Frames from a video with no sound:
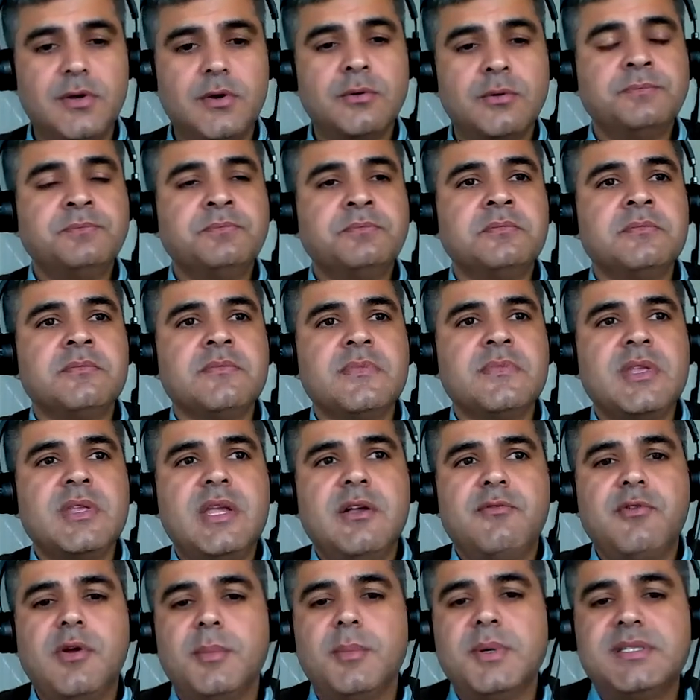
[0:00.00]
So
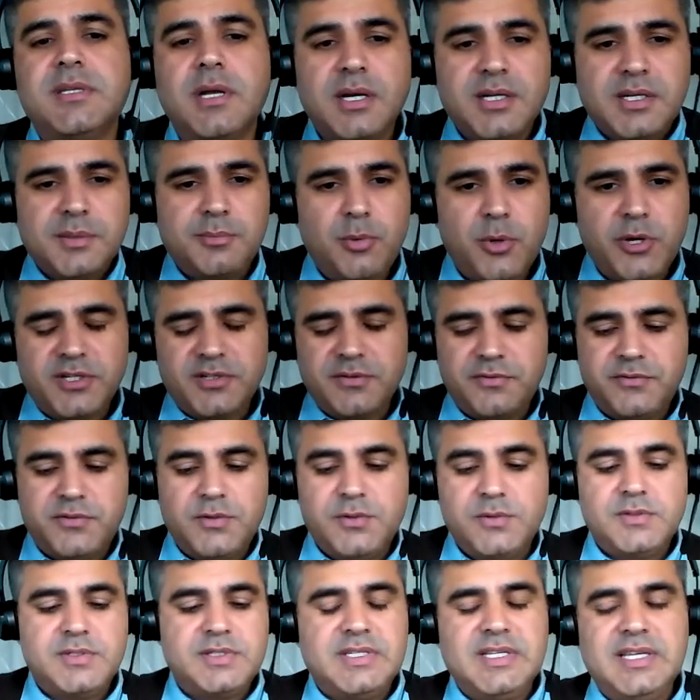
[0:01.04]
from a starter point of
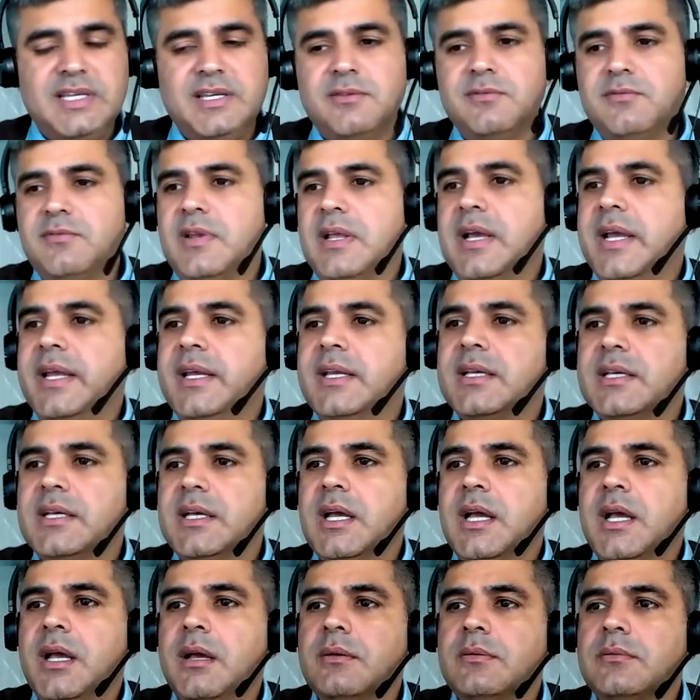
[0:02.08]
view, Steve, like,
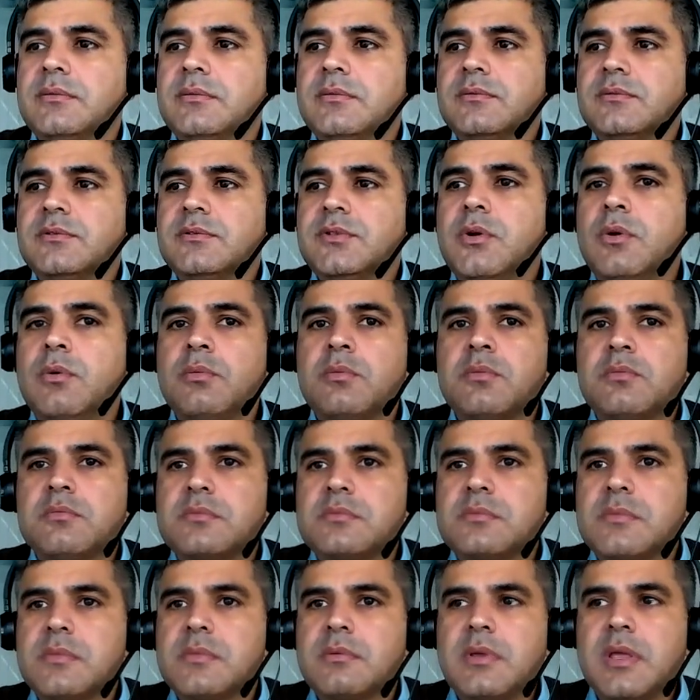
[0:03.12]
uh, you know,
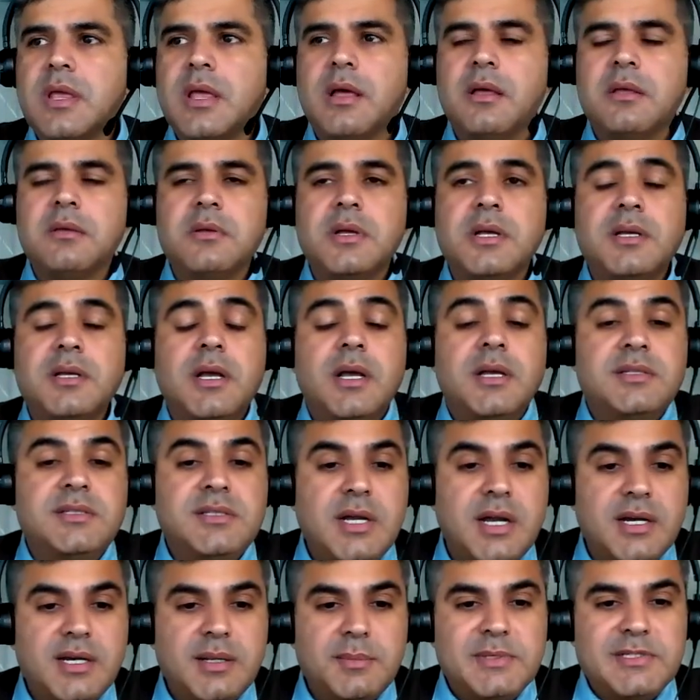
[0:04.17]
a
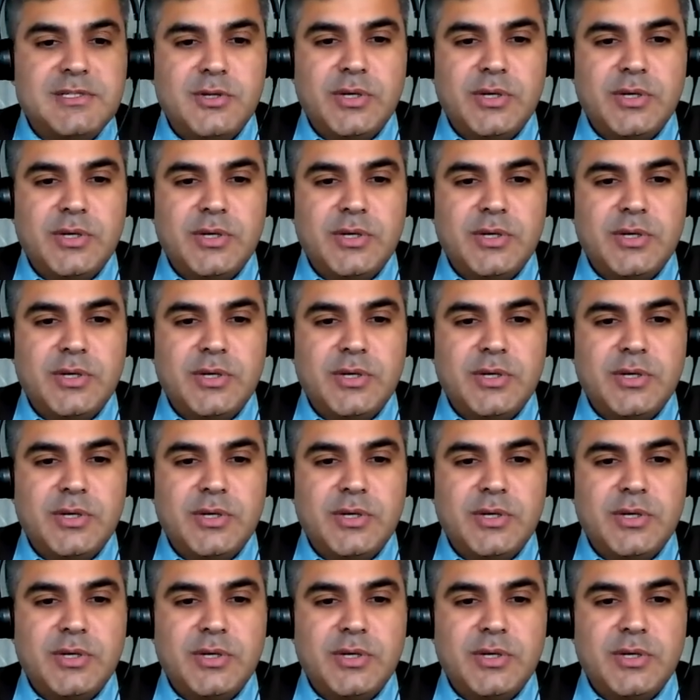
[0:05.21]
startup